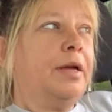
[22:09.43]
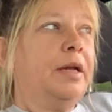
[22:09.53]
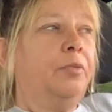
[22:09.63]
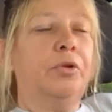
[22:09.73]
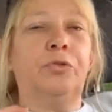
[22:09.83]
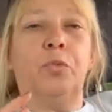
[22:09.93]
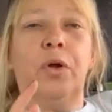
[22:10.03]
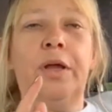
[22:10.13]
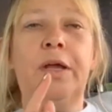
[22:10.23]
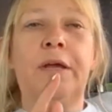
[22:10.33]
And he was
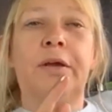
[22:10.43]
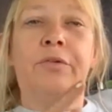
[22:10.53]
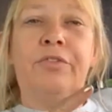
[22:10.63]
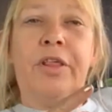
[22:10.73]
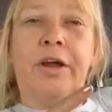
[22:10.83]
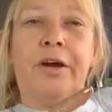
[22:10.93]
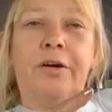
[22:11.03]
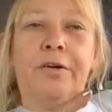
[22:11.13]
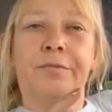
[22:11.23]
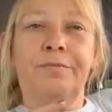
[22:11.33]
way over
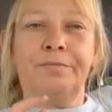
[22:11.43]
there.